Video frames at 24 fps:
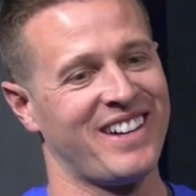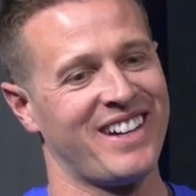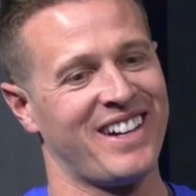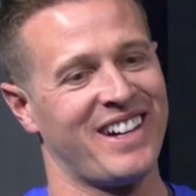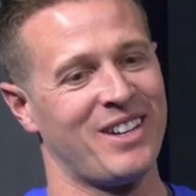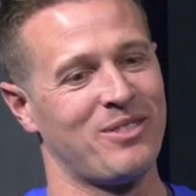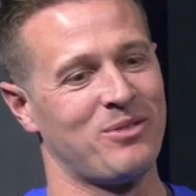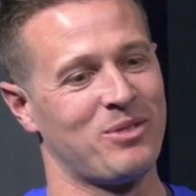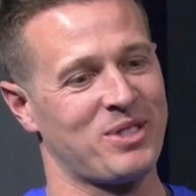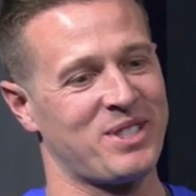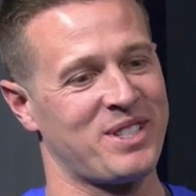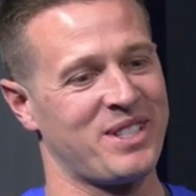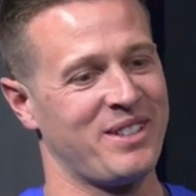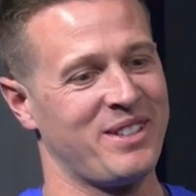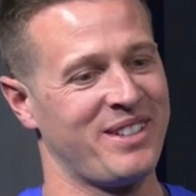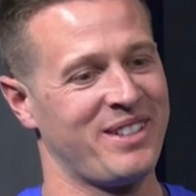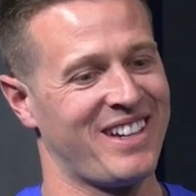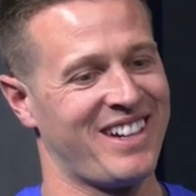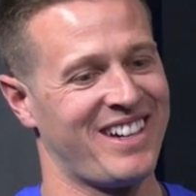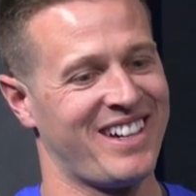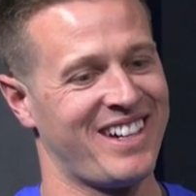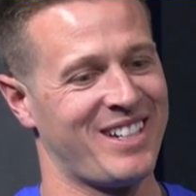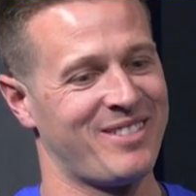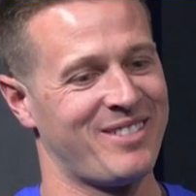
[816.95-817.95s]
We'll
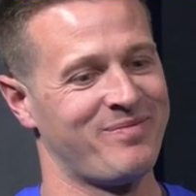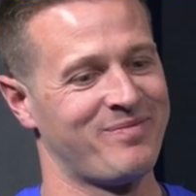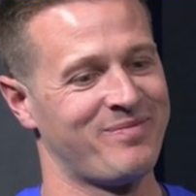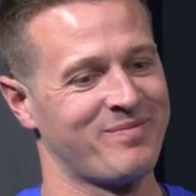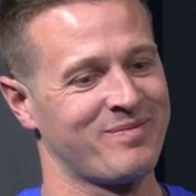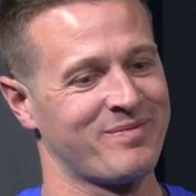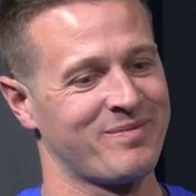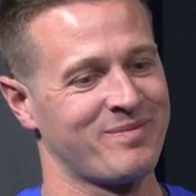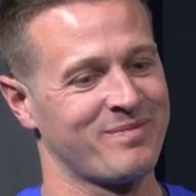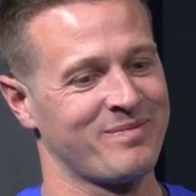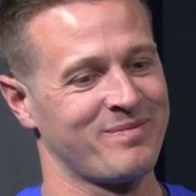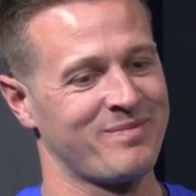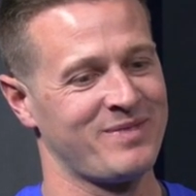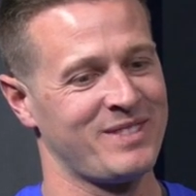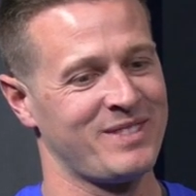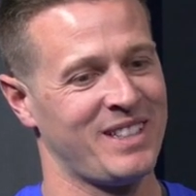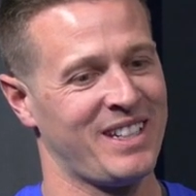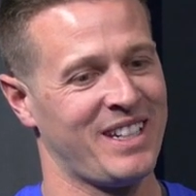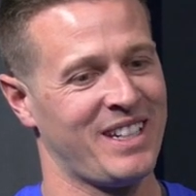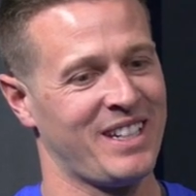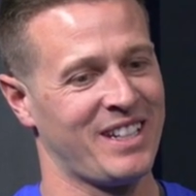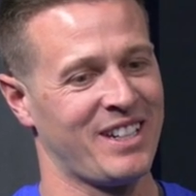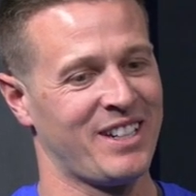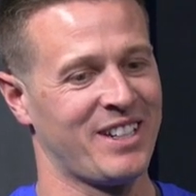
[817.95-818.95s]
see.
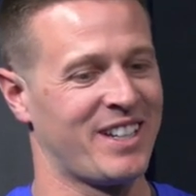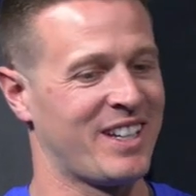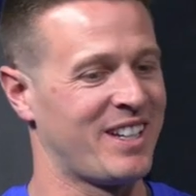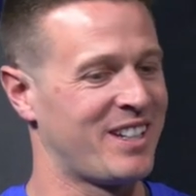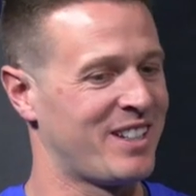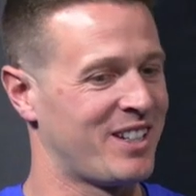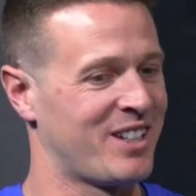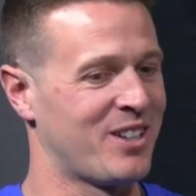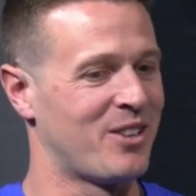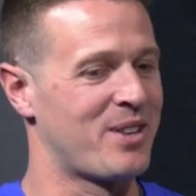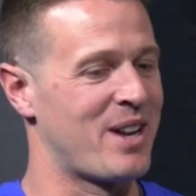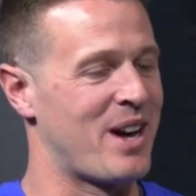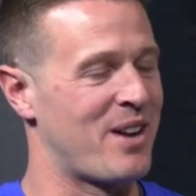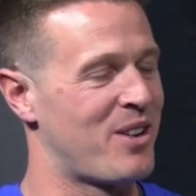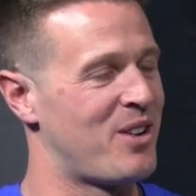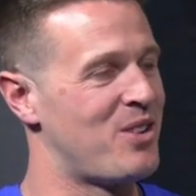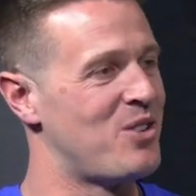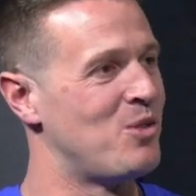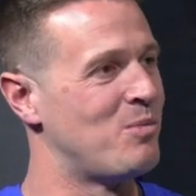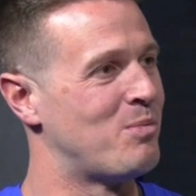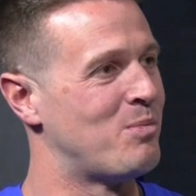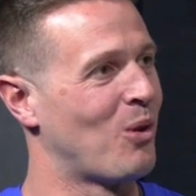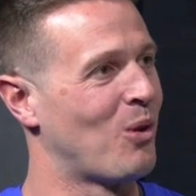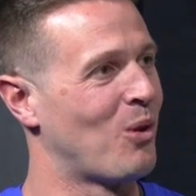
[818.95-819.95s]
Going to go down to
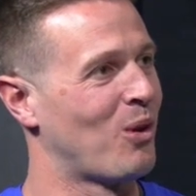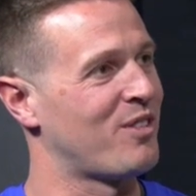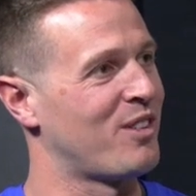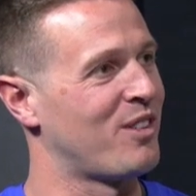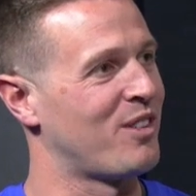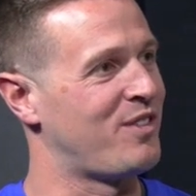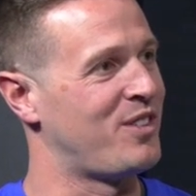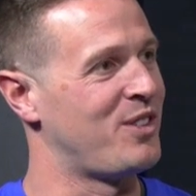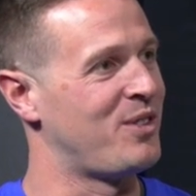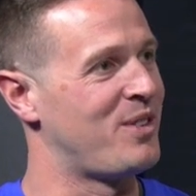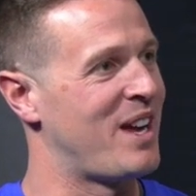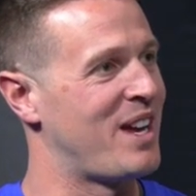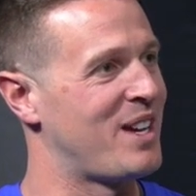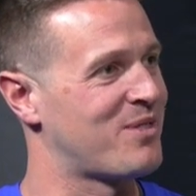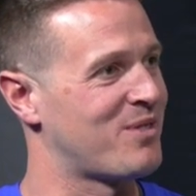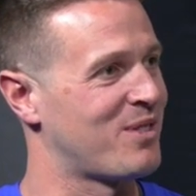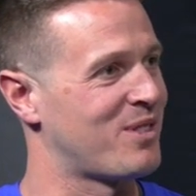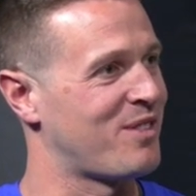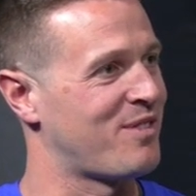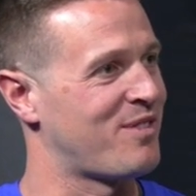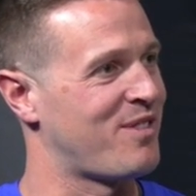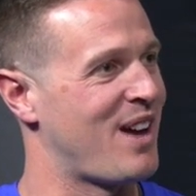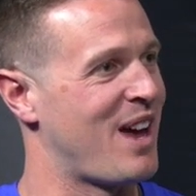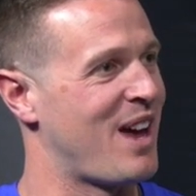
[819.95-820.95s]
Newport for a few days
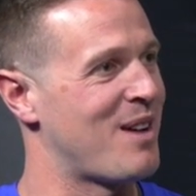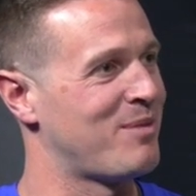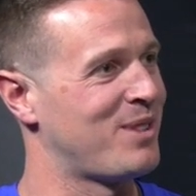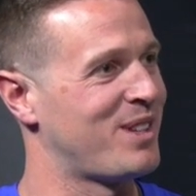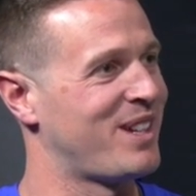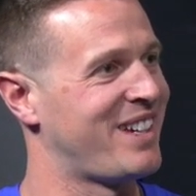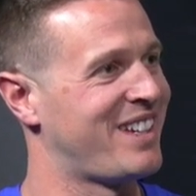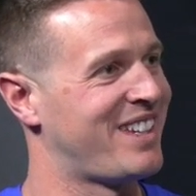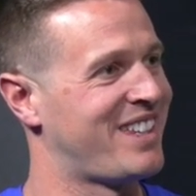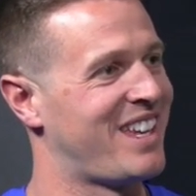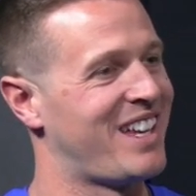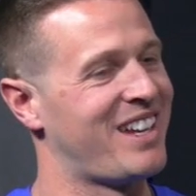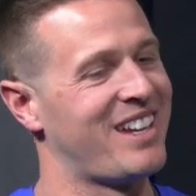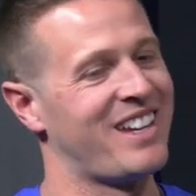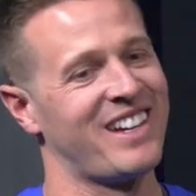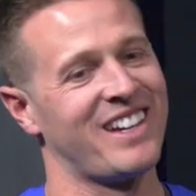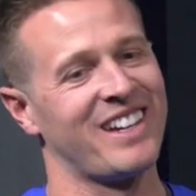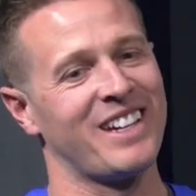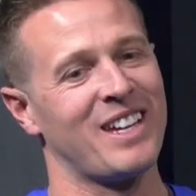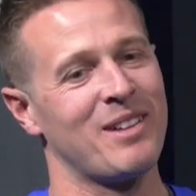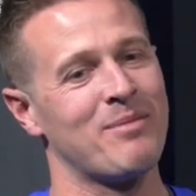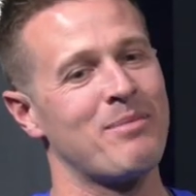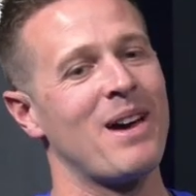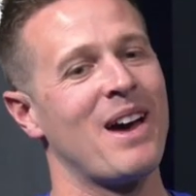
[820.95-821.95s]
with the family and
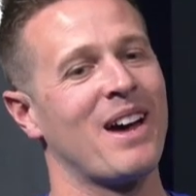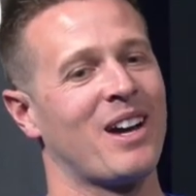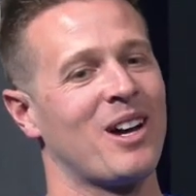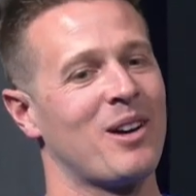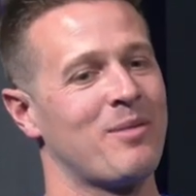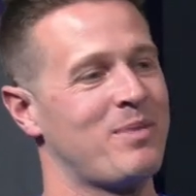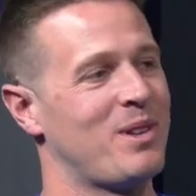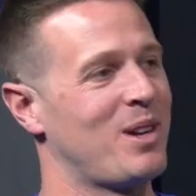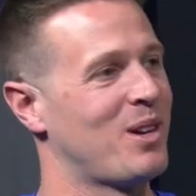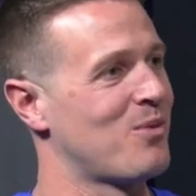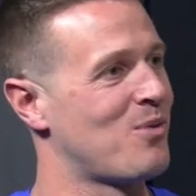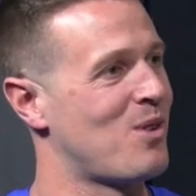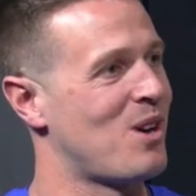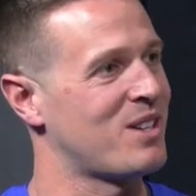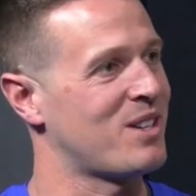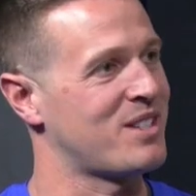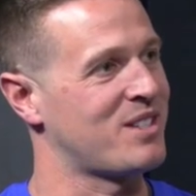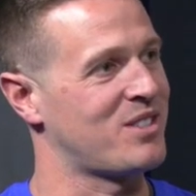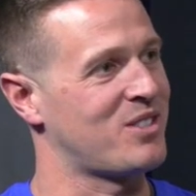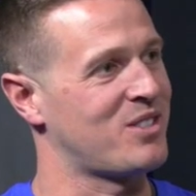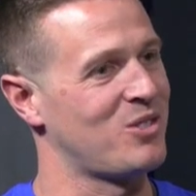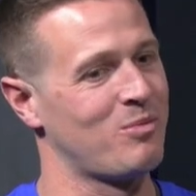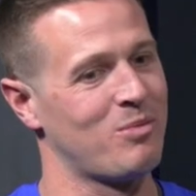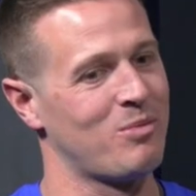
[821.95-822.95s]
then get back up here,
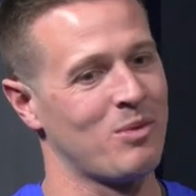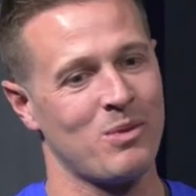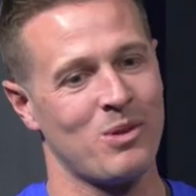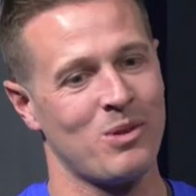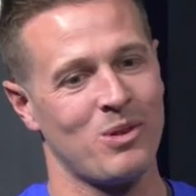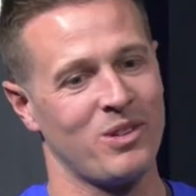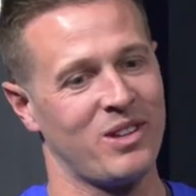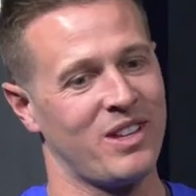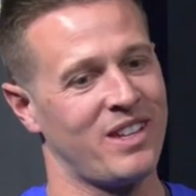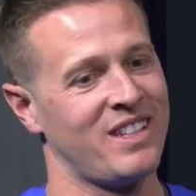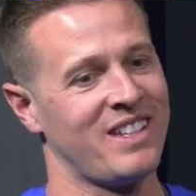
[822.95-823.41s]
watch the Super Bowl.